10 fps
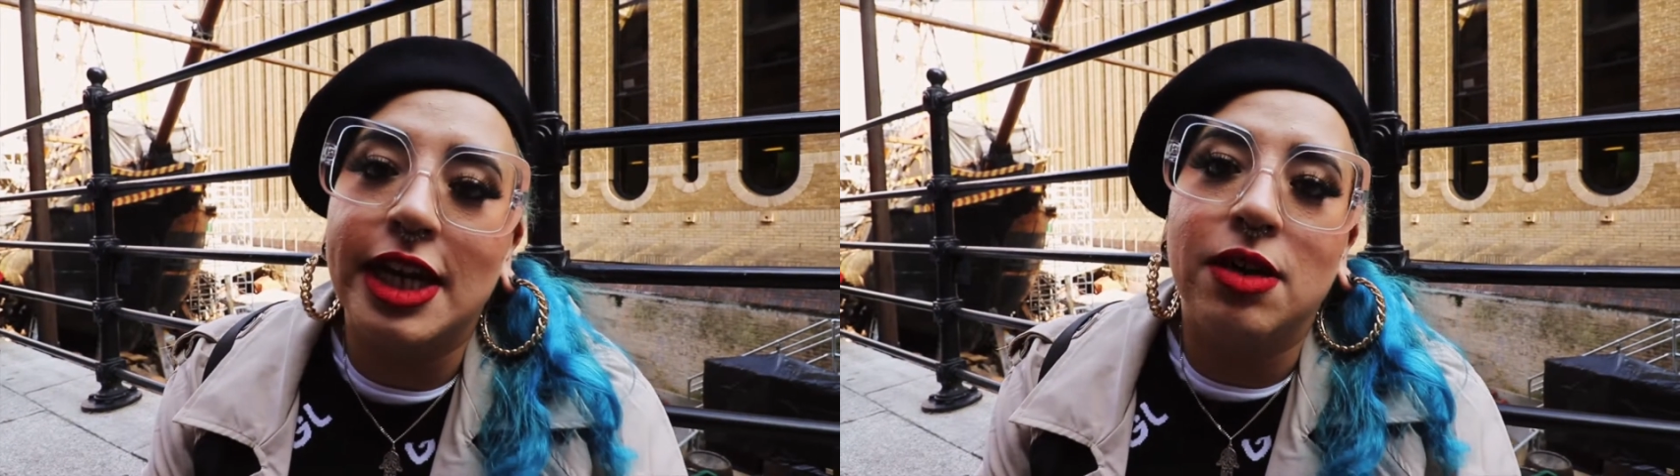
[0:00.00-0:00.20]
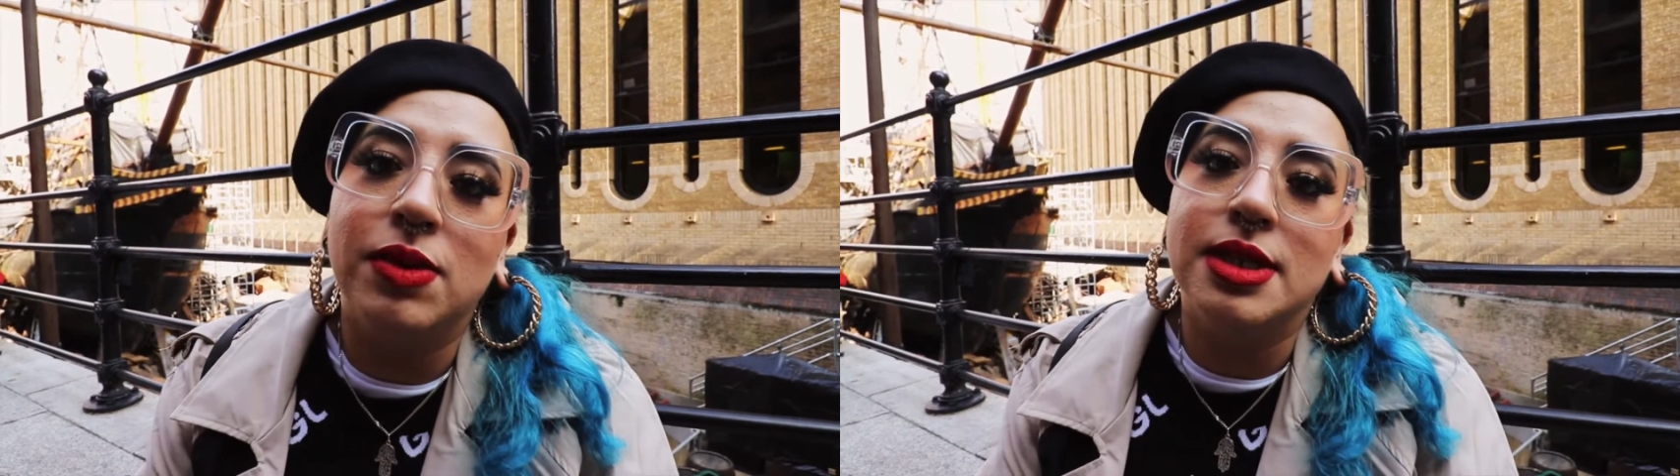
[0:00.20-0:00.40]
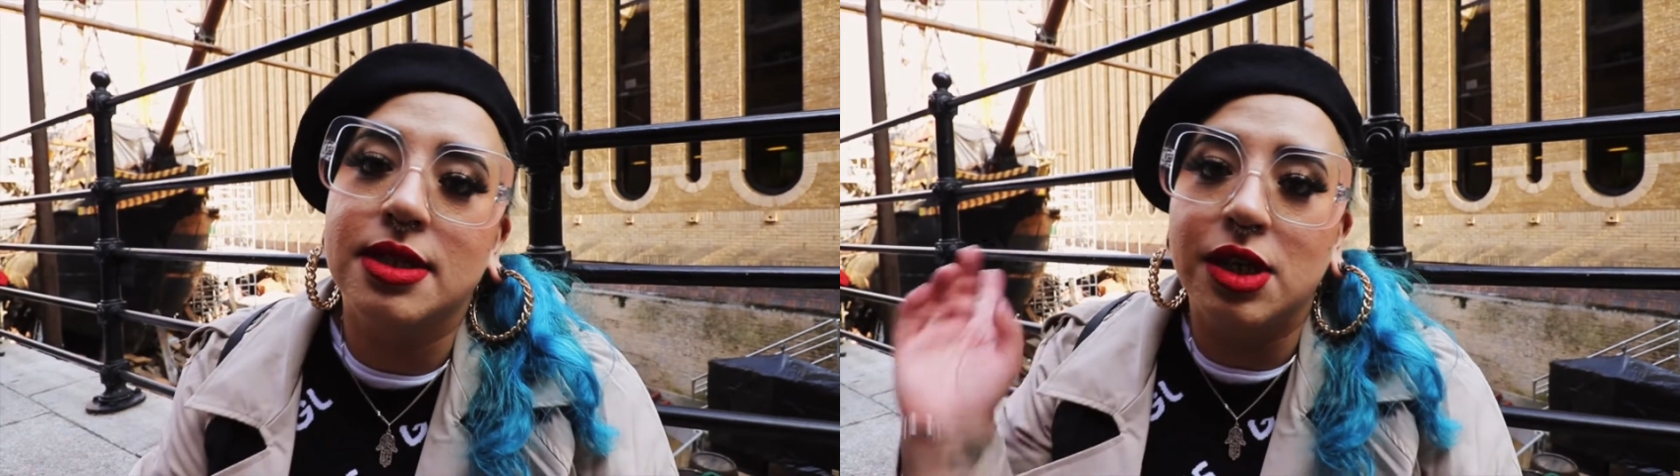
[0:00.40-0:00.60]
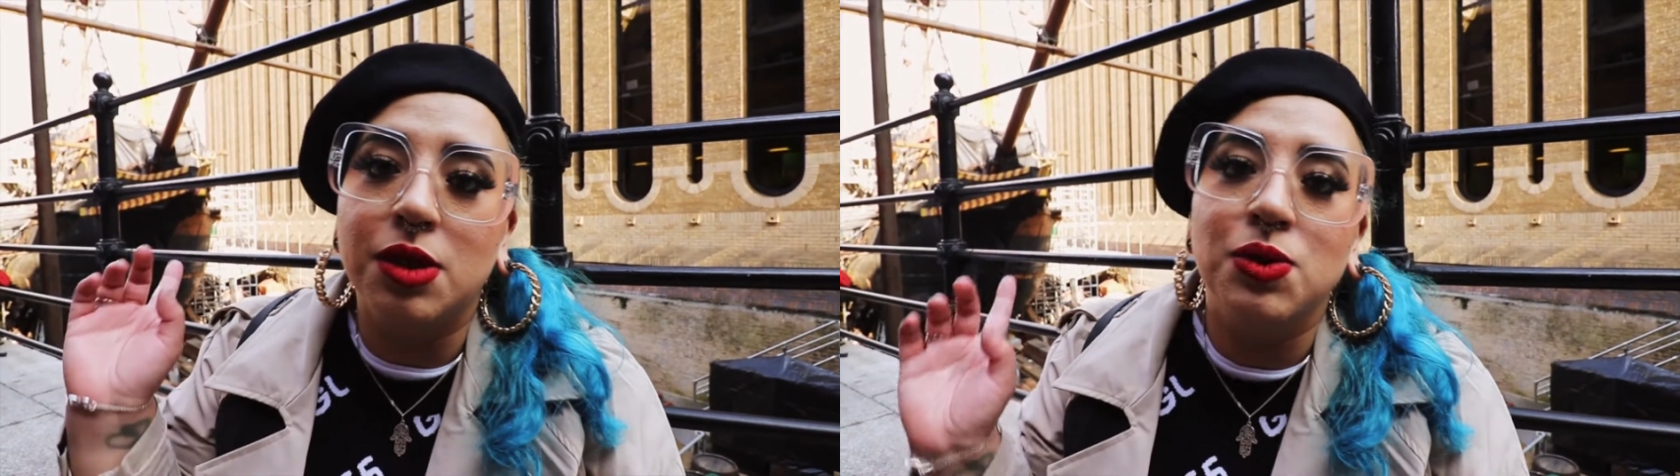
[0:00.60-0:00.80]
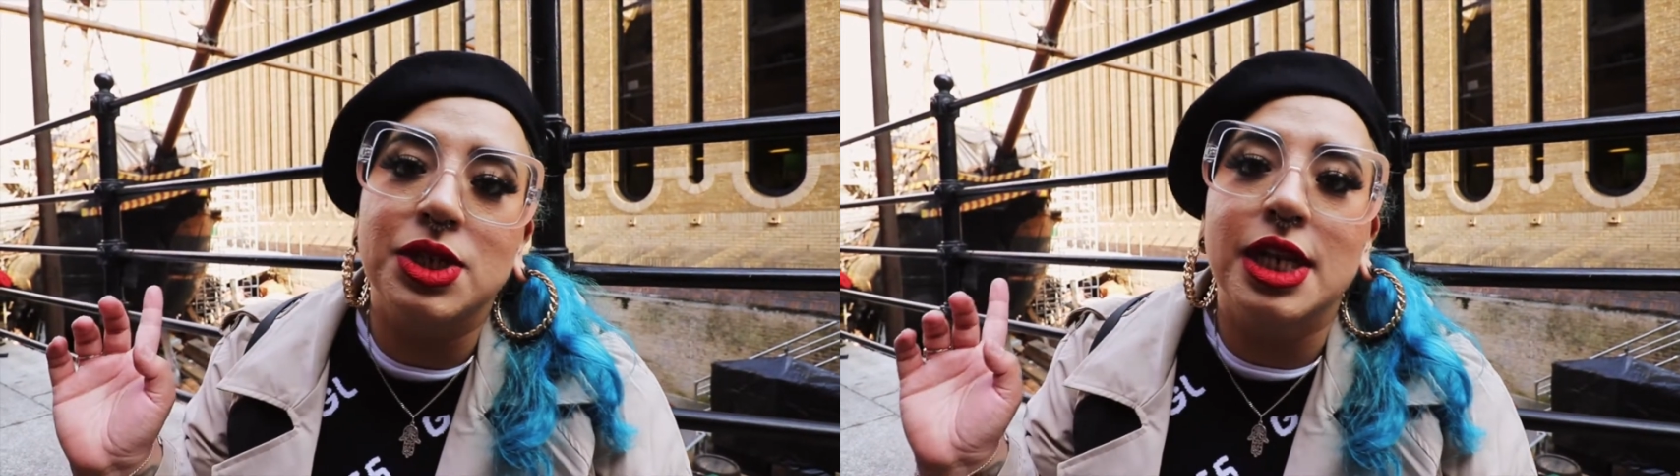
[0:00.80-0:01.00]
out is the
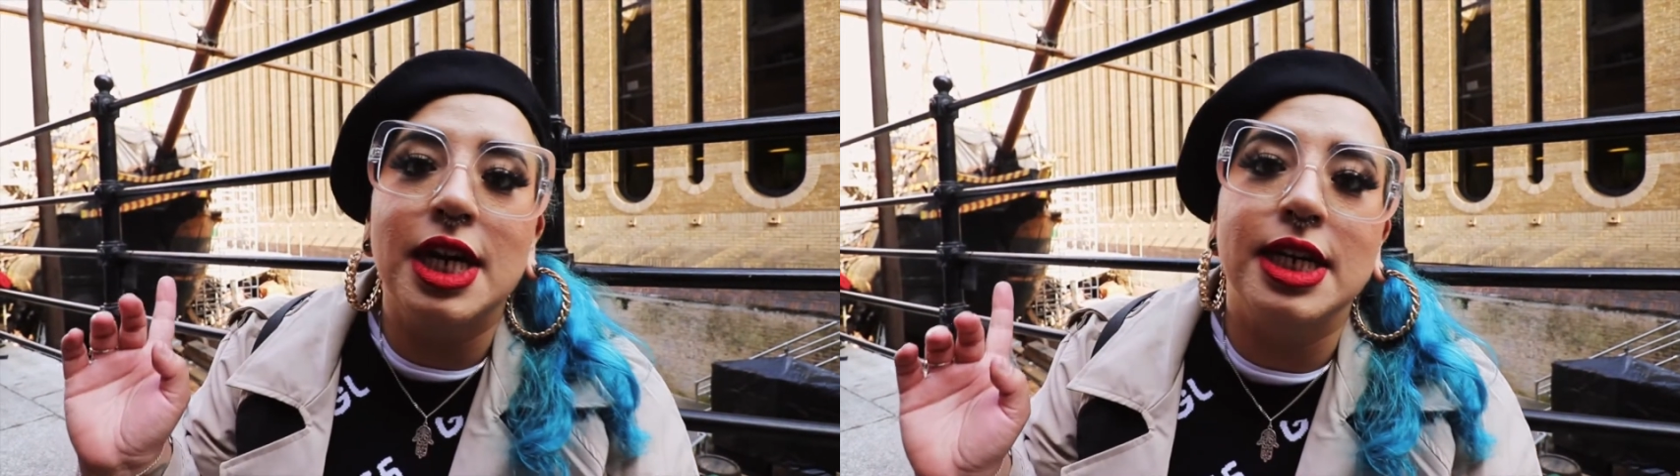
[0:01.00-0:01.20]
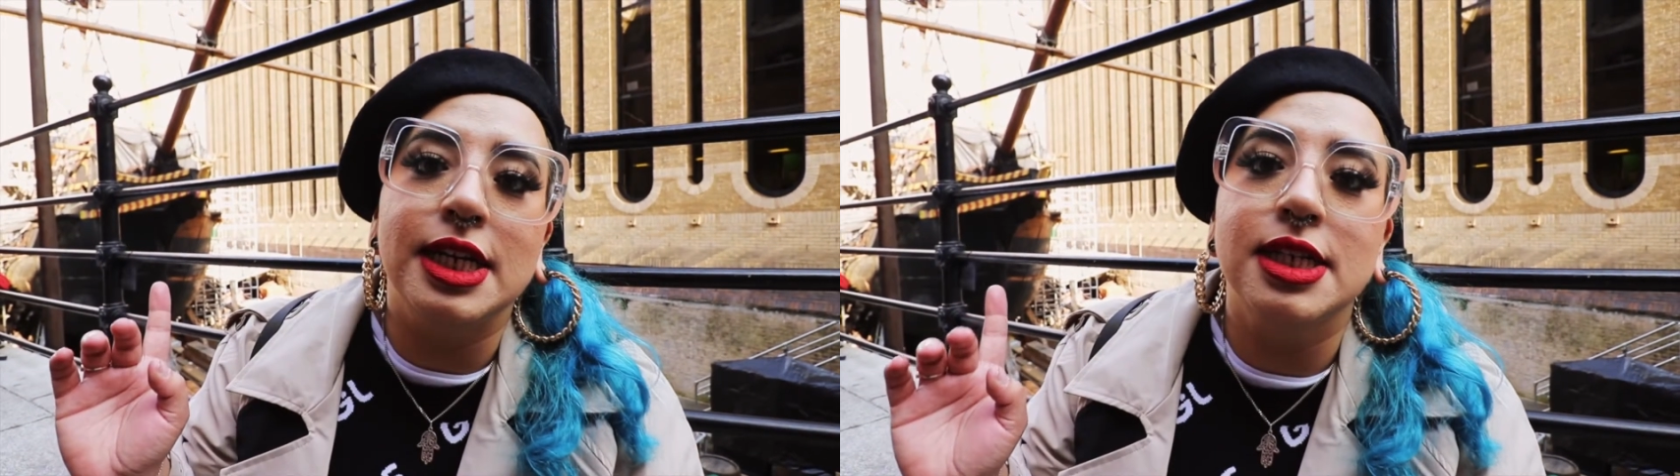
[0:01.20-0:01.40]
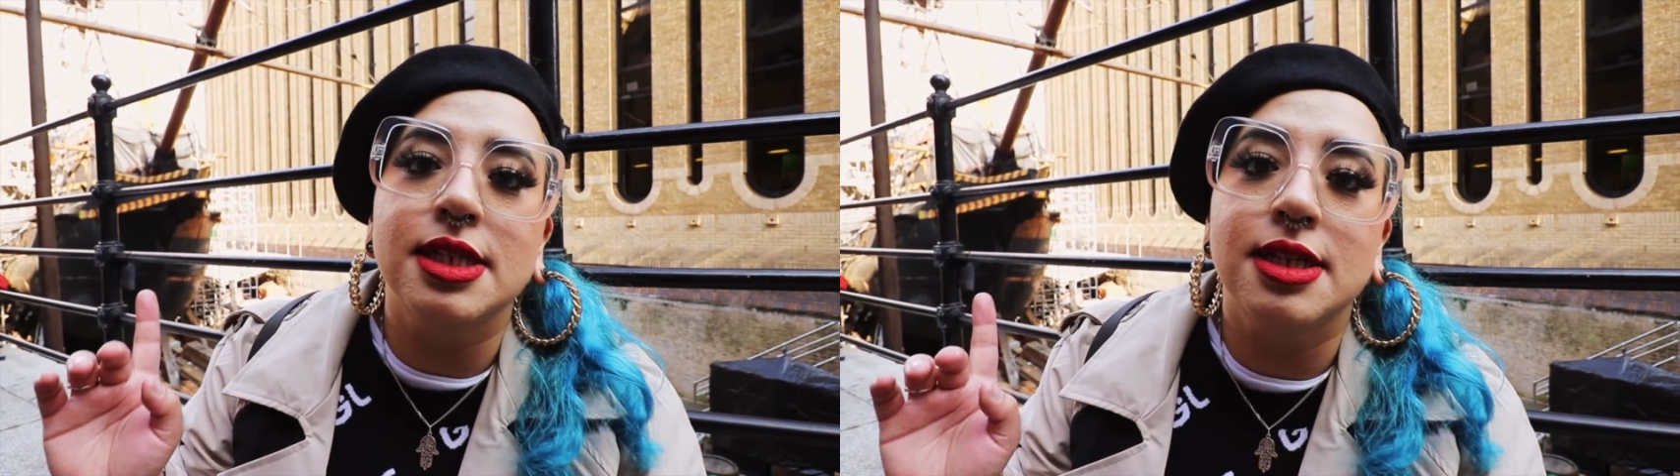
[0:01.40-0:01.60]
Golden Hind.